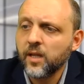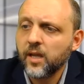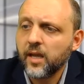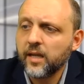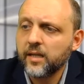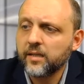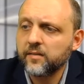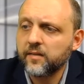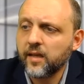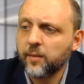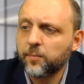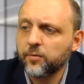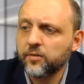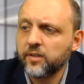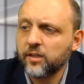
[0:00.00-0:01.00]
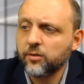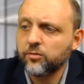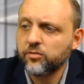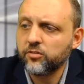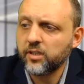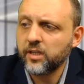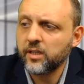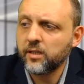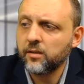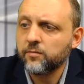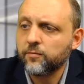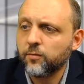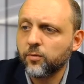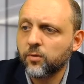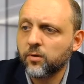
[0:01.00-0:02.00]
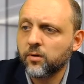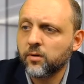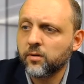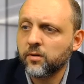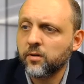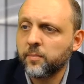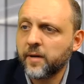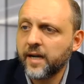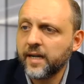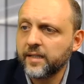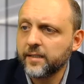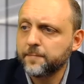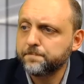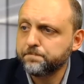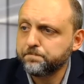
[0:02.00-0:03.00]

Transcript: and example DOC for the pilot.